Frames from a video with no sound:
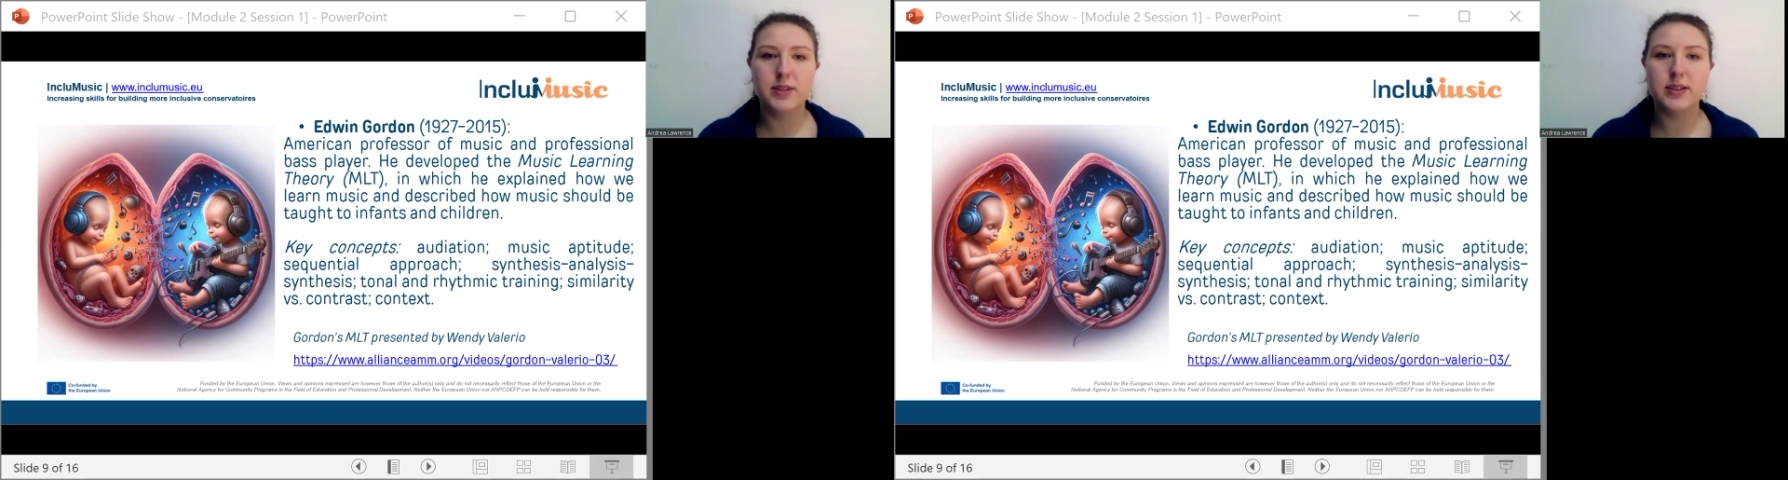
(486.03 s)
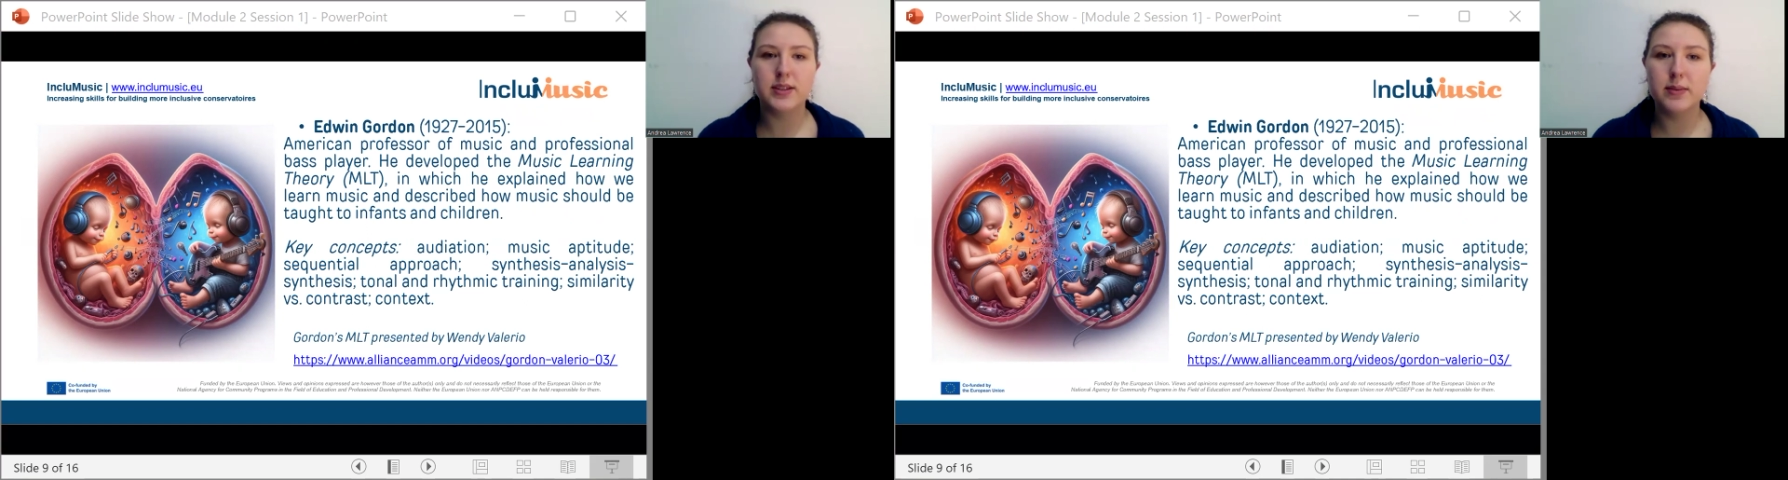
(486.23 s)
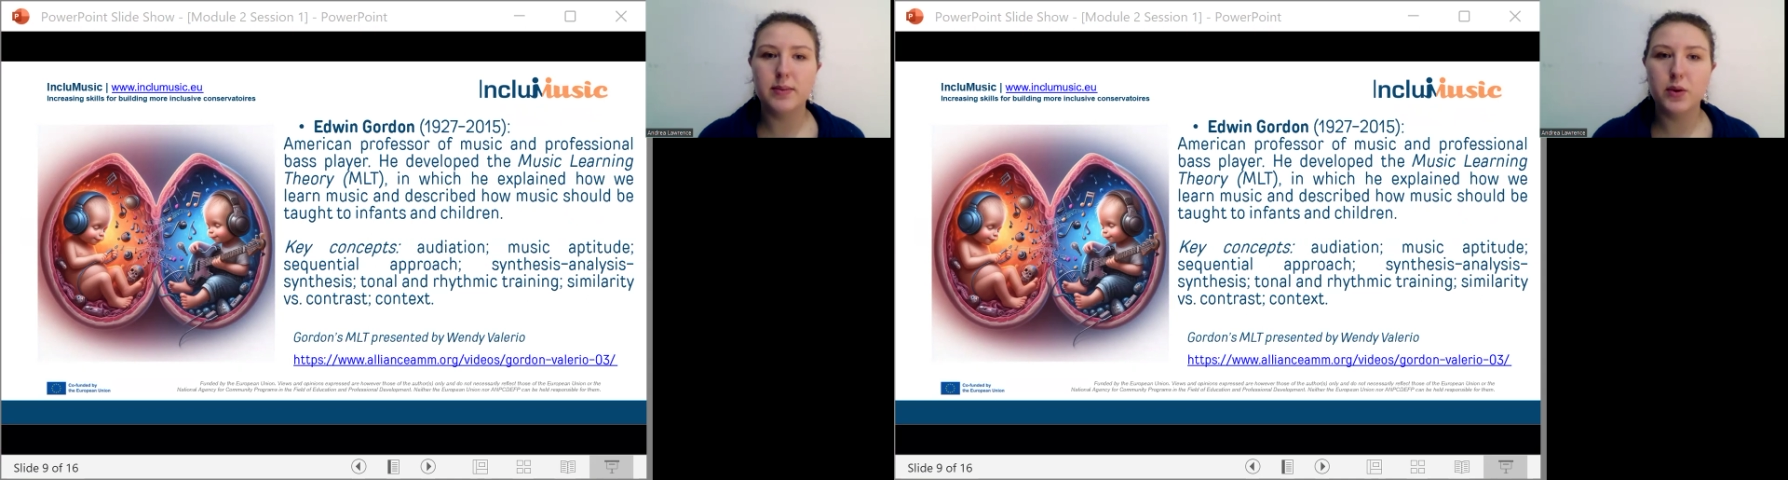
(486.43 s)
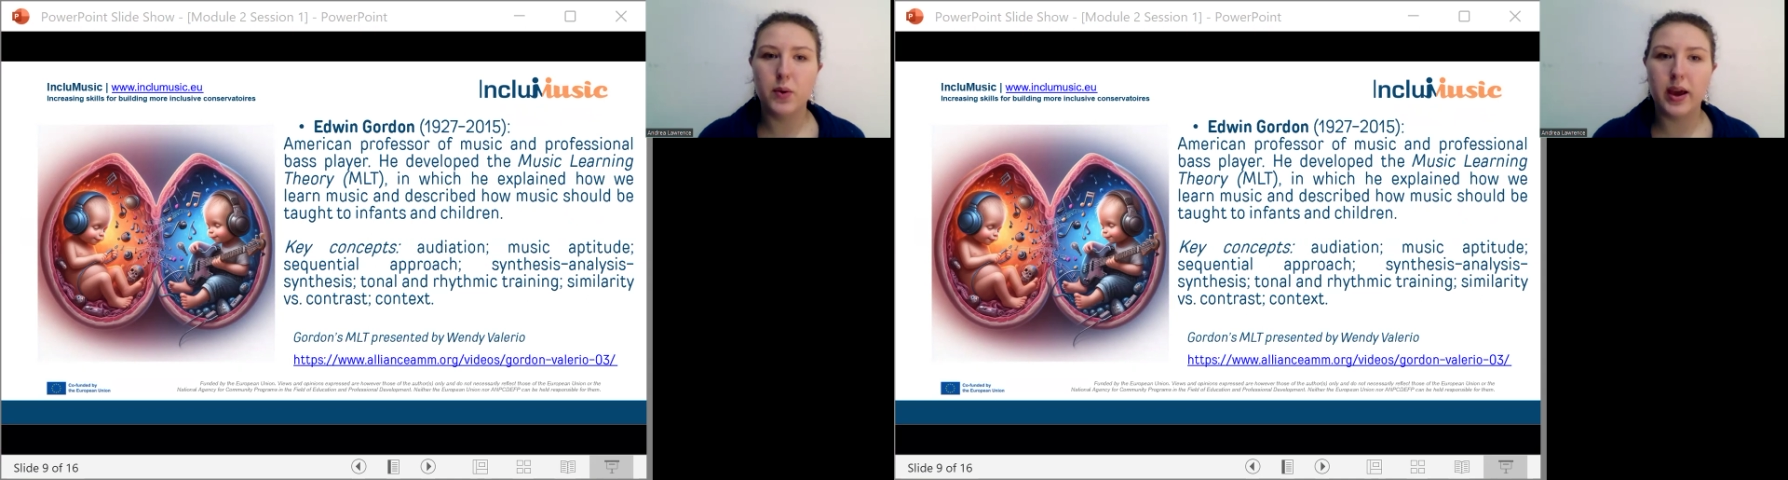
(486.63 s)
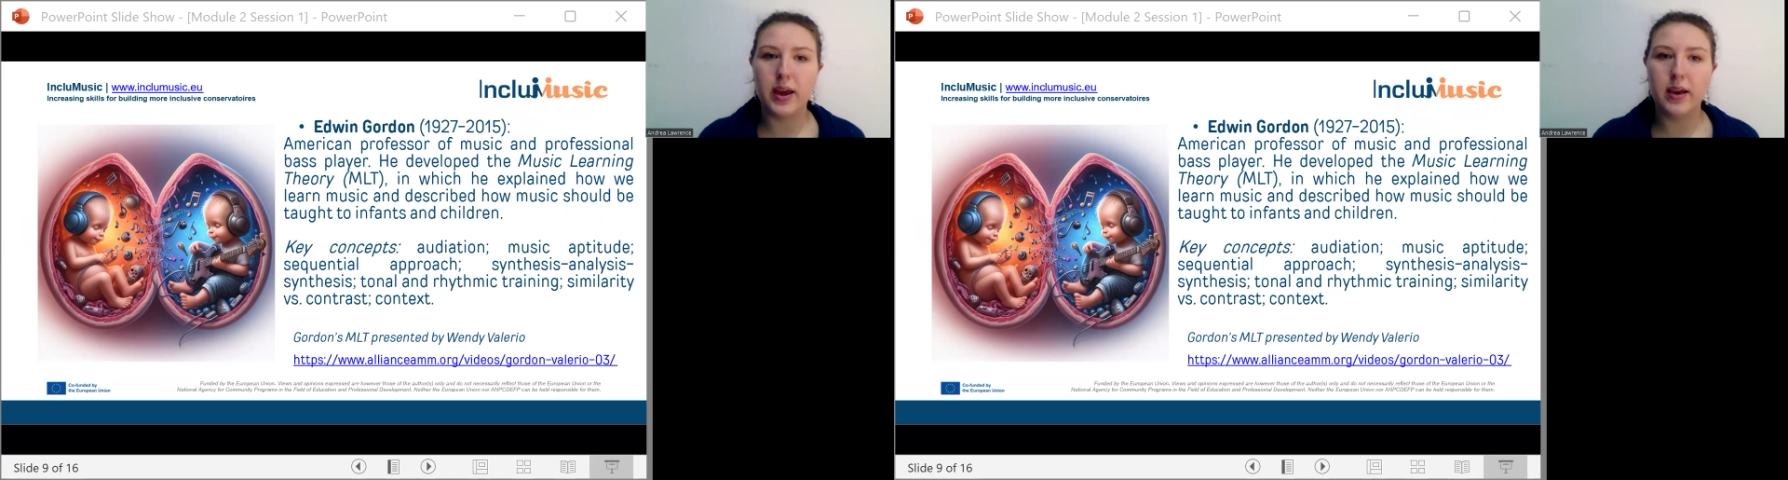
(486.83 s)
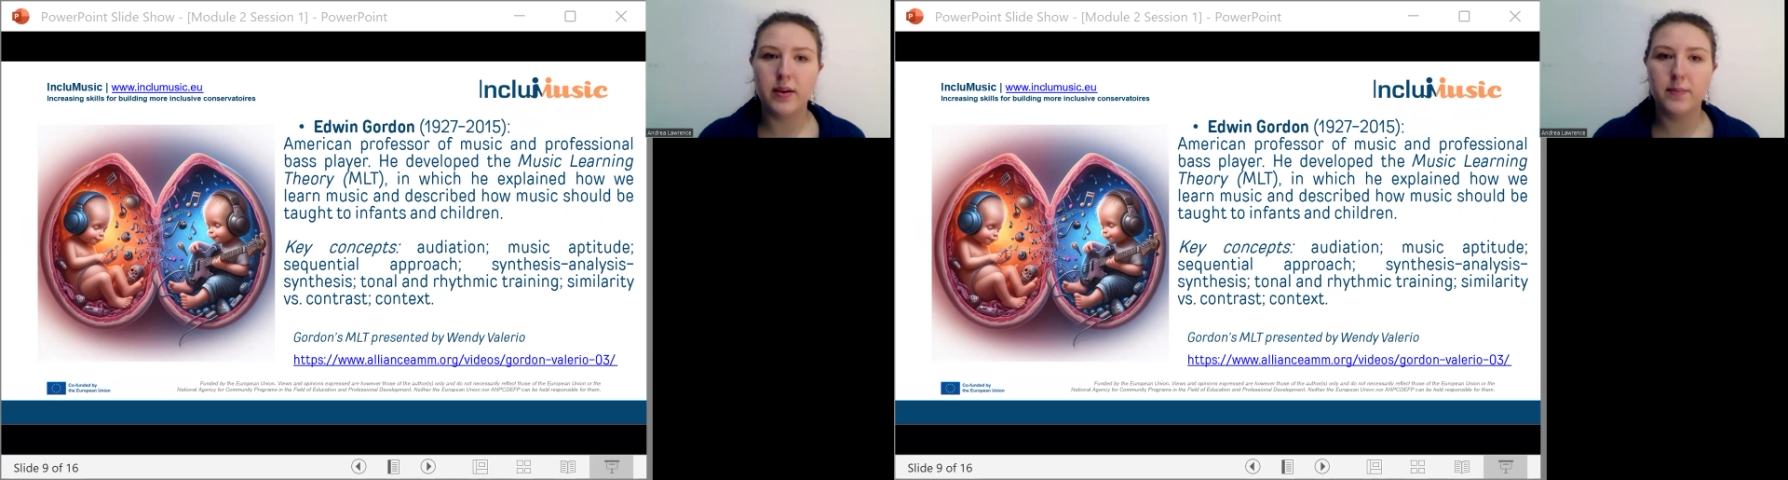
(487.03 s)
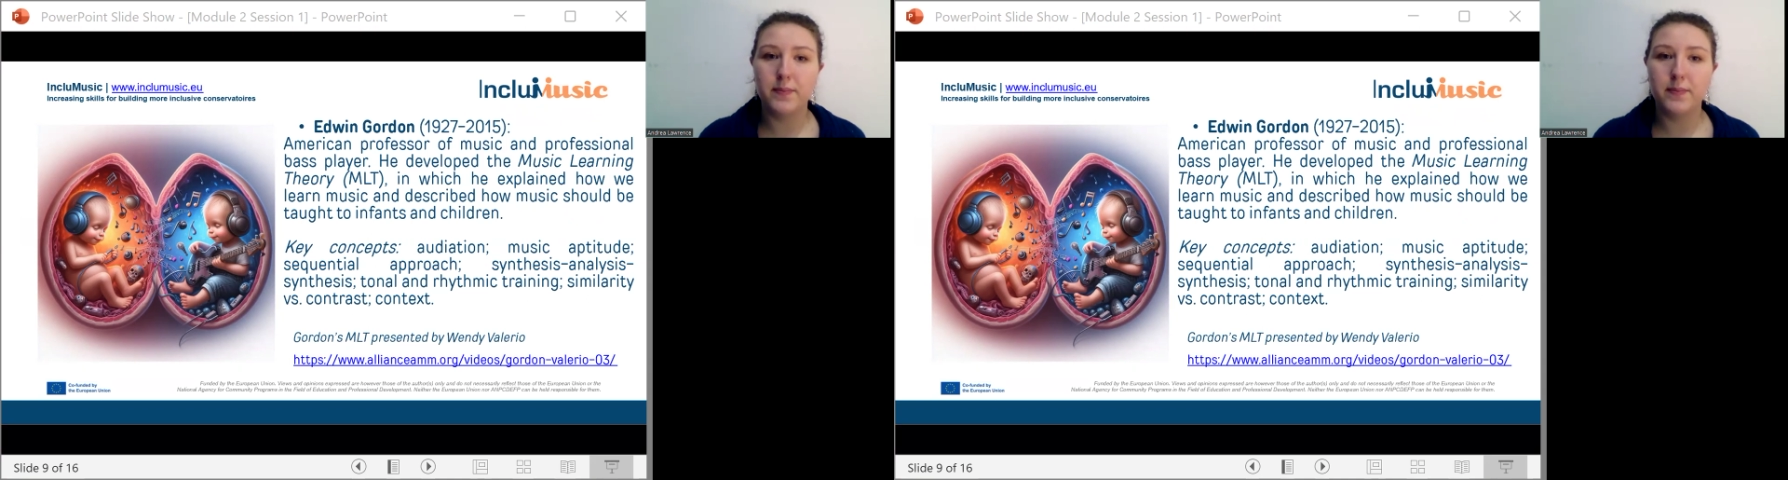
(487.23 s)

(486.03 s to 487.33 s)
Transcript: a systemic way